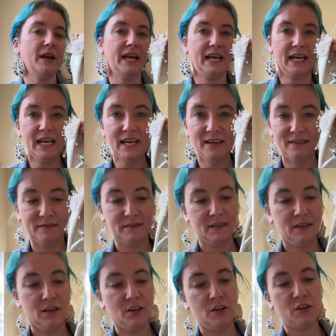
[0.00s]
pretty.
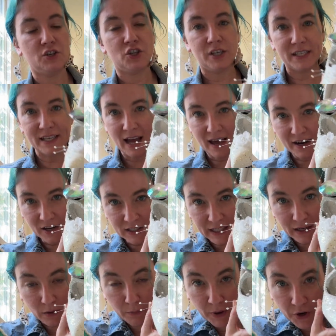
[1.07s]
She's got her
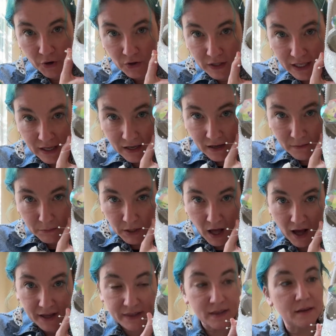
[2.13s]
little pearly
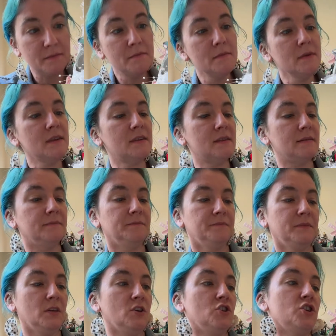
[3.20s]
blossoms.
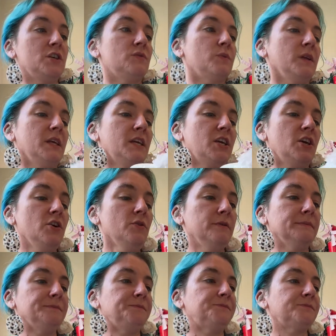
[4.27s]
She's really cute.
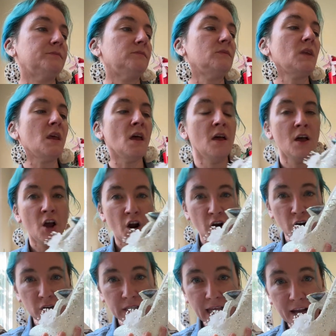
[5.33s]

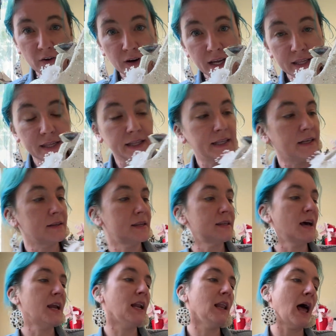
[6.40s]
Her lettering is a little
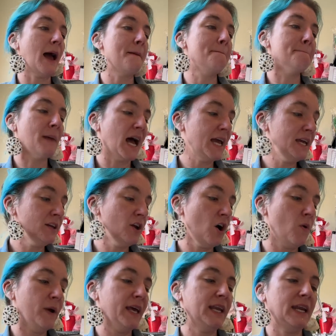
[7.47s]
subtle. I might
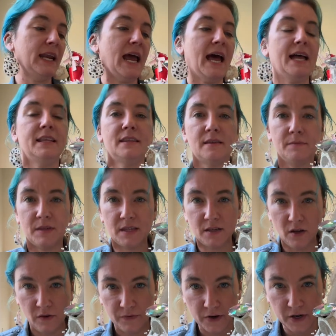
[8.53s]
go in and add some
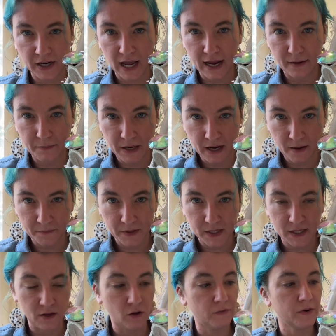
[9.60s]
silver to kind of pick up
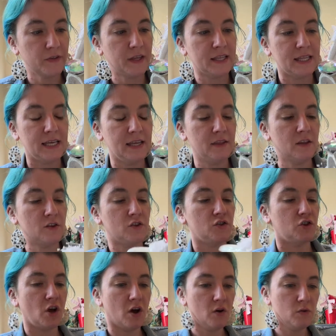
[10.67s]
the silver that's in the
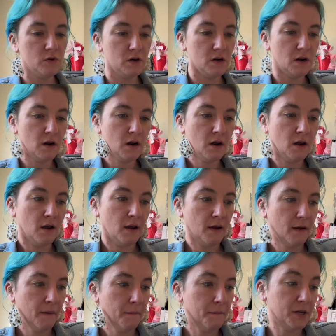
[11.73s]
stone,
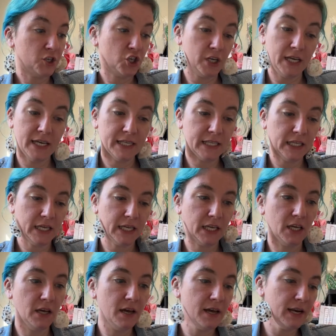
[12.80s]
but she is
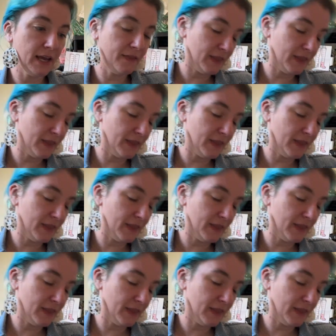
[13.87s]
looking good.